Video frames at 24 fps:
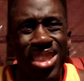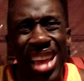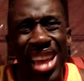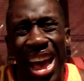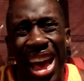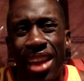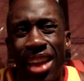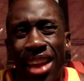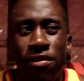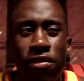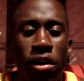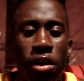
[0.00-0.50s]

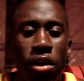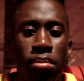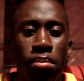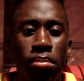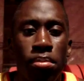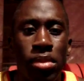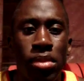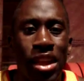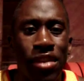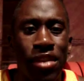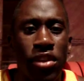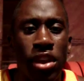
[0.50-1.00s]
tight from
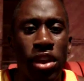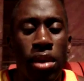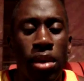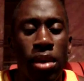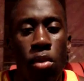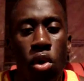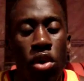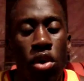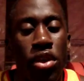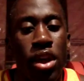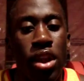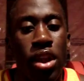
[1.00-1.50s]
lifting
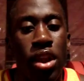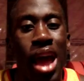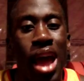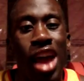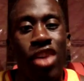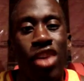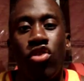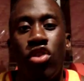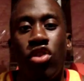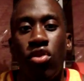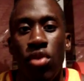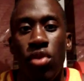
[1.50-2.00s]
more than
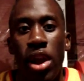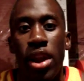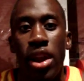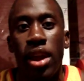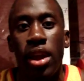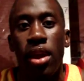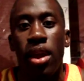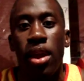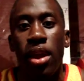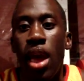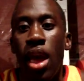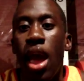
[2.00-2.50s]
actually
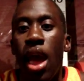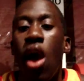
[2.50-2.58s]
running.